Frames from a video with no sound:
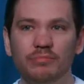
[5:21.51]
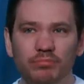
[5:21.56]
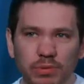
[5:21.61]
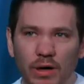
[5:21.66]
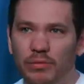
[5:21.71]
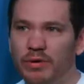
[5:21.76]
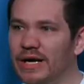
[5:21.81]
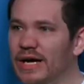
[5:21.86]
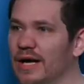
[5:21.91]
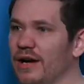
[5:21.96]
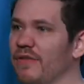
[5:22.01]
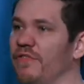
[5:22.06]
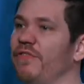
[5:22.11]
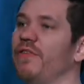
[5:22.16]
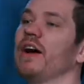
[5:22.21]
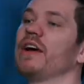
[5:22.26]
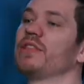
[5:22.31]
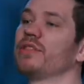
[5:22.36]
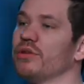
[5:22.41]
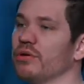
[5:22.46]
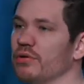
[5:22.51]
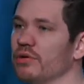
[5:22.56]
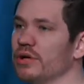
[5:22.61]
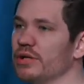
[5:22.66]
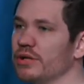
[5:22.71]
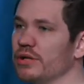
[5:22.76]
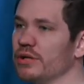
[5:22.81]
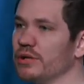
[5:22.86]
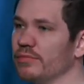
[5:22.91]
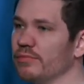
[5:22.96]
but we got to fight through
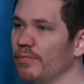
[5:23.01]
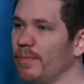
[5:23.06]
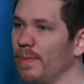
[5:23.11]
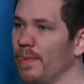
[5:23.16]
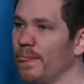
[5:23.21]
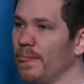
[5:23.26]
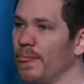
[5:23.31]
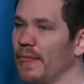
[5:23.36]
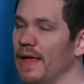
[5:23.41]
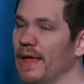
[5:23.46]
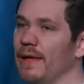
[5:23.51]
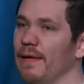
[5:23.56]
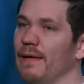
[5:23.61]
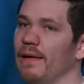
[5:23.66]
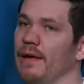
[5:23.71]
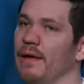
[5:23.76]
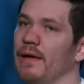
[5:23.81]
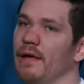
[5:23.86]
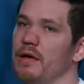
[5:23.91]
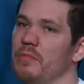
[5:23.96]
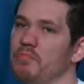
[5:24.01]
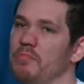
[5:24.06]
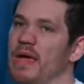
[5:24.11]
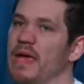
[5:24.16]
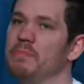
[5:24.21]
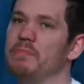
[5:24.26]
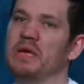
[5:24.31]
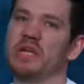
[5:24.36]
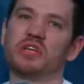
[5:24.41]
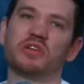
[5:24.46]
it.
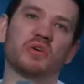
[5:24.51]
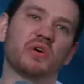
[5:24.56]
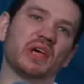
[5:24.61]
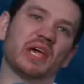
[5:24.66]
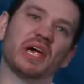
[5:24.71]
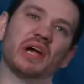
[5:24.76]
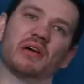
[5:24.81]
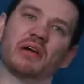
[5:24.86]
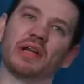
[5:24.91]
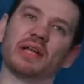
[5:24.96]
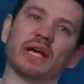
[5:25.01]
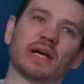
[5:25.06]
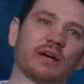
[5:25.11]
Maybe in your area,